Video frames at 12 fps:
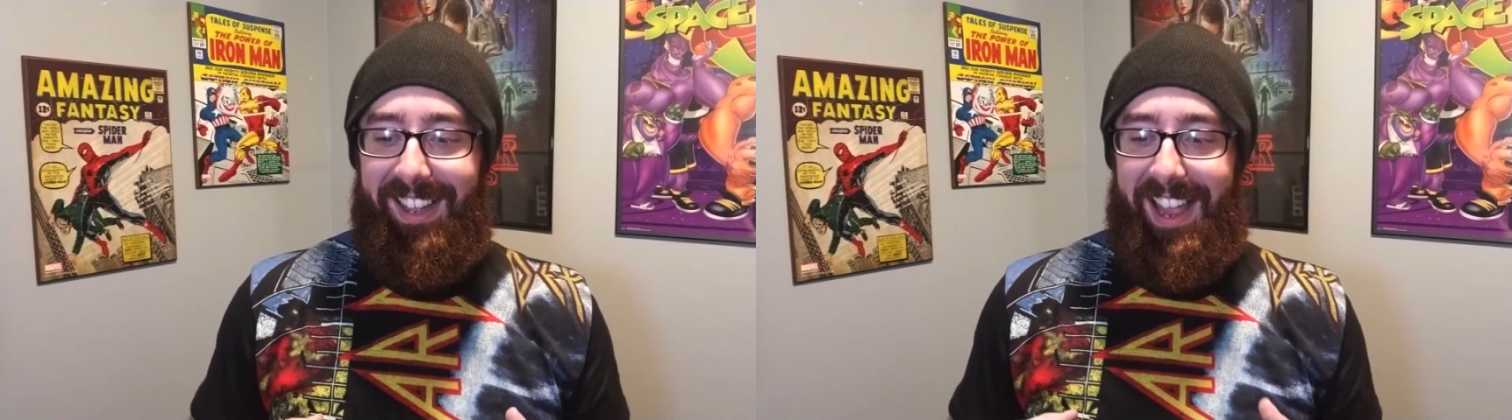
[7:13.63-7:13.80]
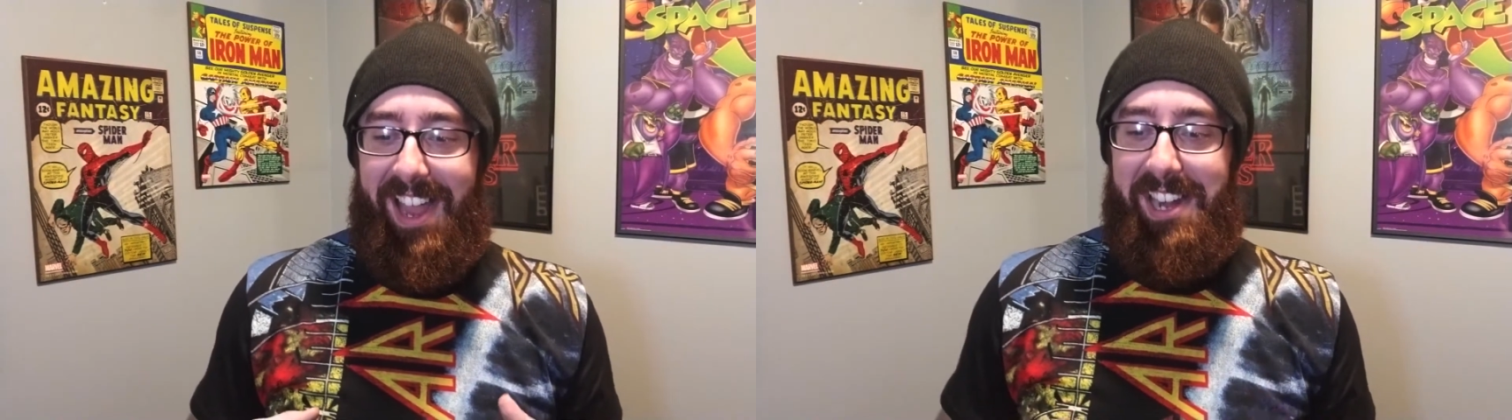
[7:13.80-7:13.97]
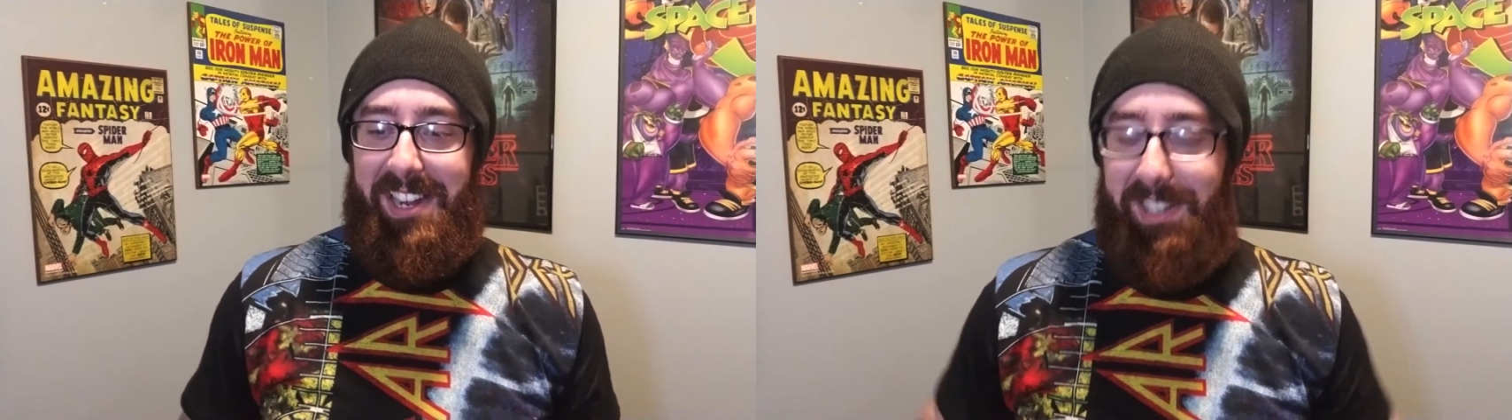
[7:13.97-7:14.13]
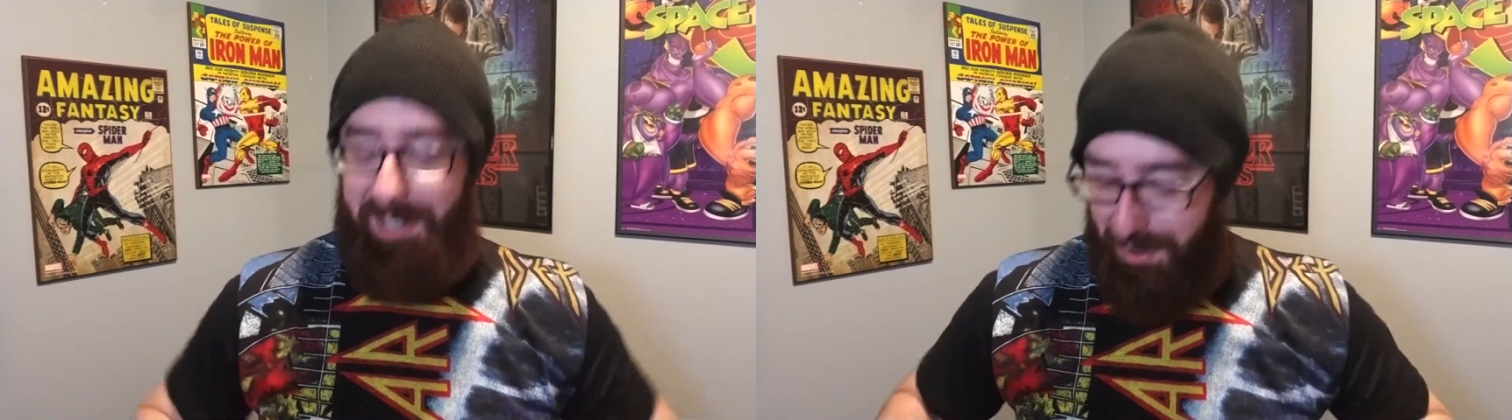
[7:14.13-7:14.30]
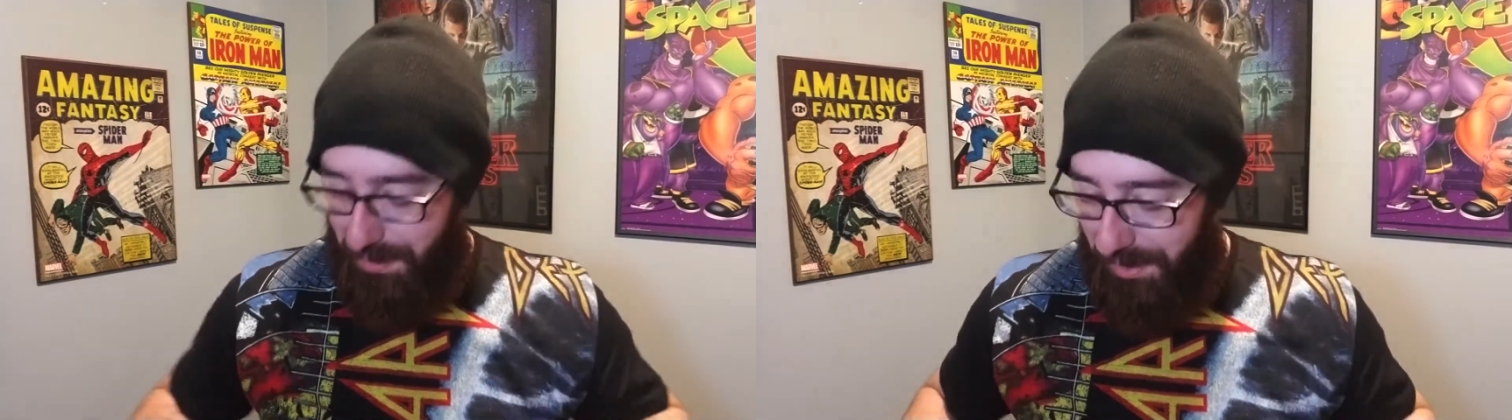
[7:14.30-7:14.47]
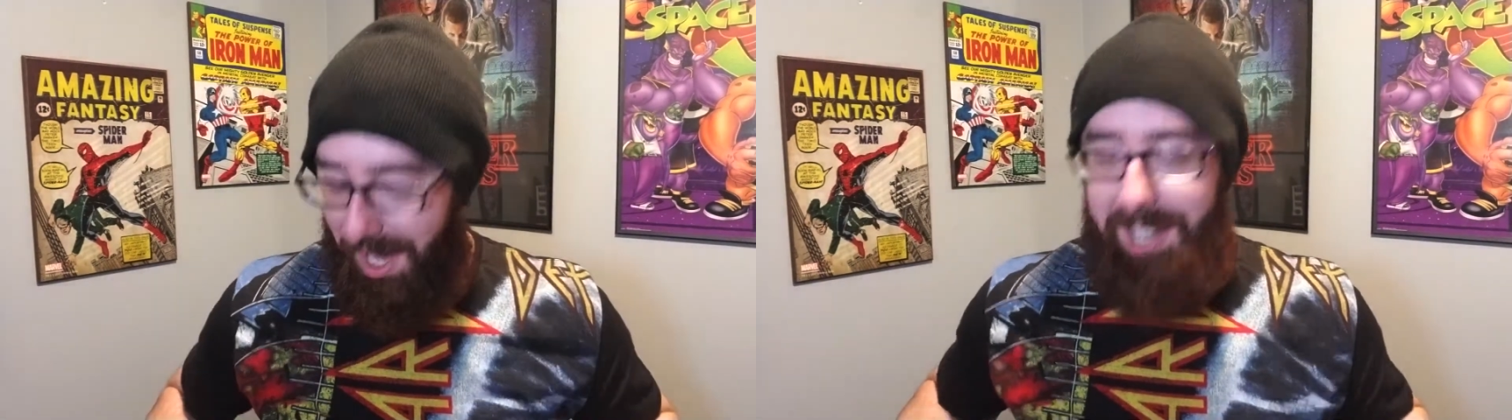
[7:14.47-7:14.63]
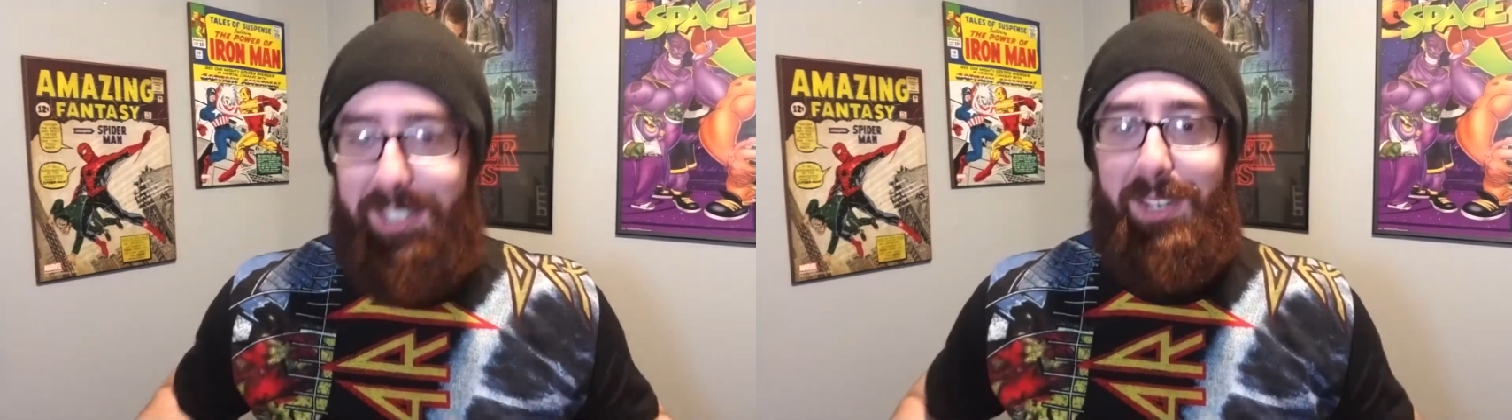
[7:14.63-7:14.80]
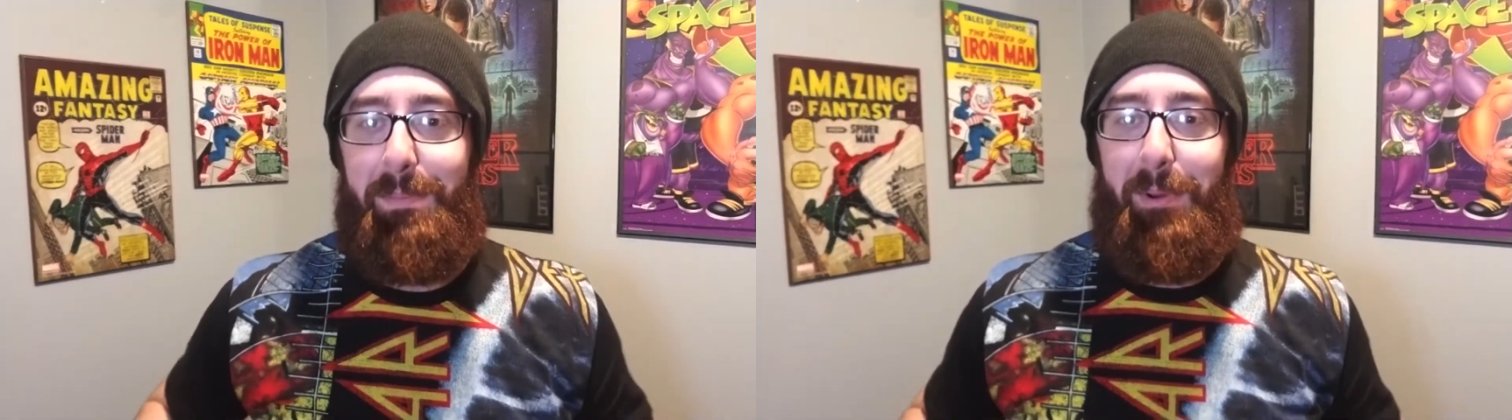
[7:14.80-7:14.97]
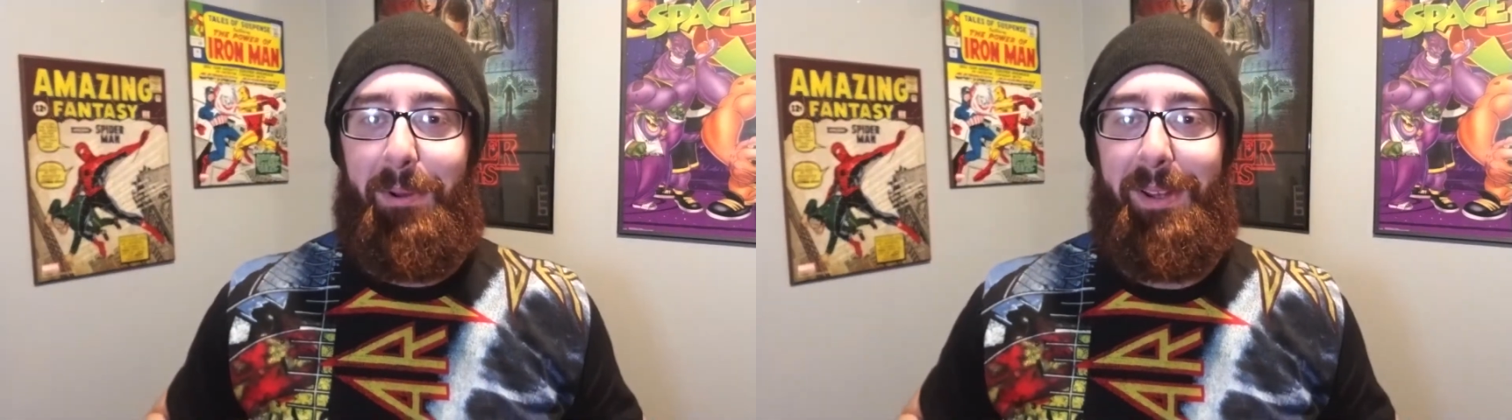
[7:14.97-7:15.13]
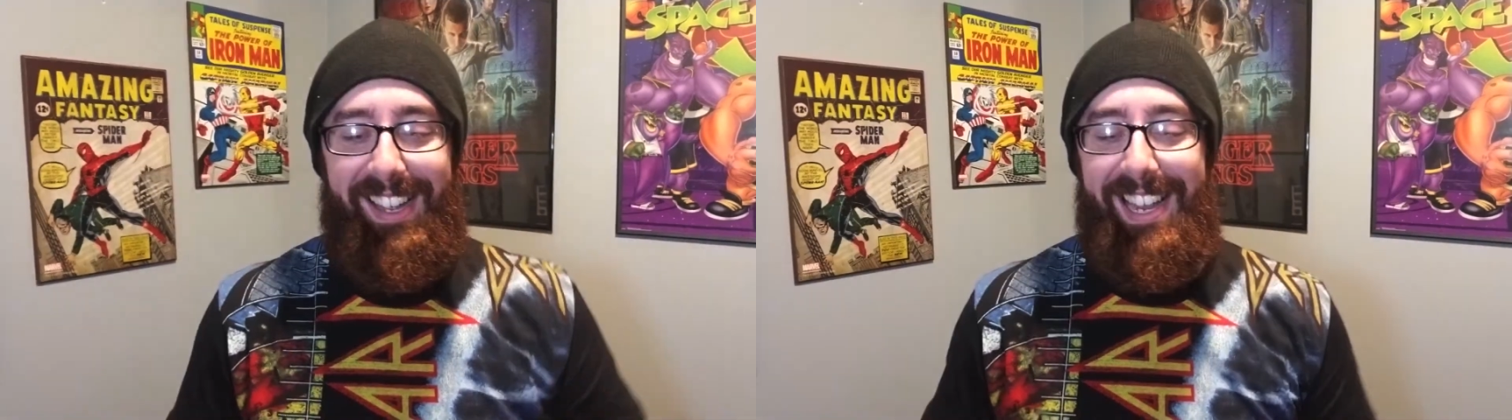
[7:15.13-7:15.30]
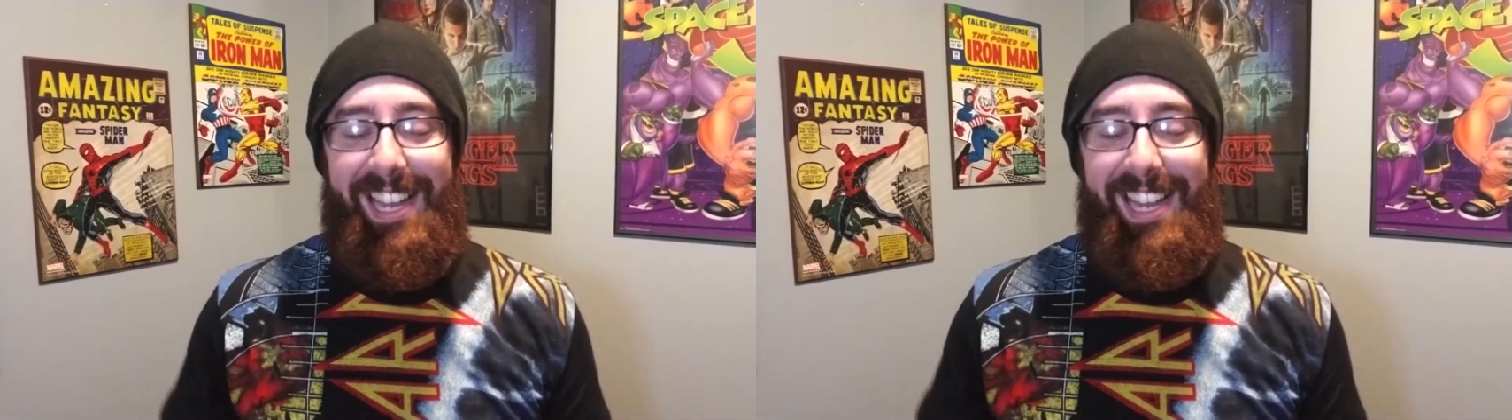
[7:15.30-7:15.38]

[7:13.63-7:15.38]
in his lazy boy.